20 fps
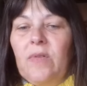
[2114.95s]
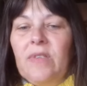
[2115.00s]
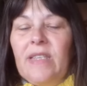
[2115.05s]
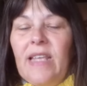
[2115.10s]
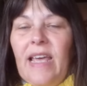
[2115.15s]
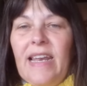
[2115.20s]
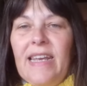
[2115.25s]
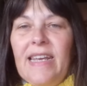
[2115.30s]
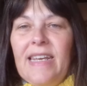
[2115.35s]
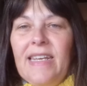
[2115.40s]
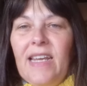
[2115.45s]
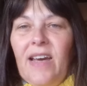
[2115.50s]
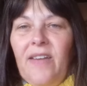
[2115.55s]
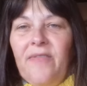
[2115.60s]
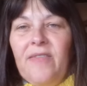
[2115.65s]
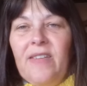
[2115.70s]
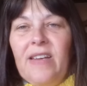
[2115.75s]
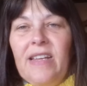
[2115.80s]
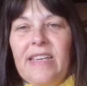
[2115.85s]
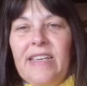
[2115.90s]
was that
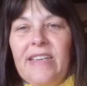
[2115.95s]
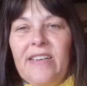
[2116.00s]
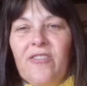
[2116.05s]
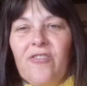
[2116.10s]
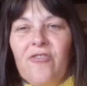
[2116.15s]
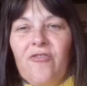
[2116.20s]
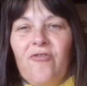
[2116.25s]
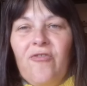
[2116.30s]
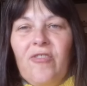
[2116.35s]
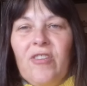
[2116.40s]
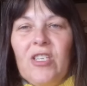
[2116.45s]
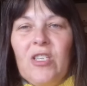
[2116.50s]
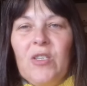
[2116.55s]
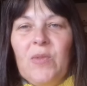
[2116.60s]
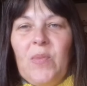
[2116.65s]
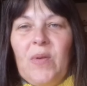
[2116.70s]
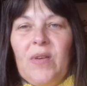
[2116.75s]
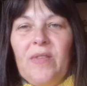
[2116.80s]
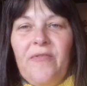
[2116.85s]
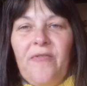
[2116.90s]
lovely
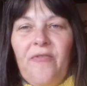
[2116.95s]
crisp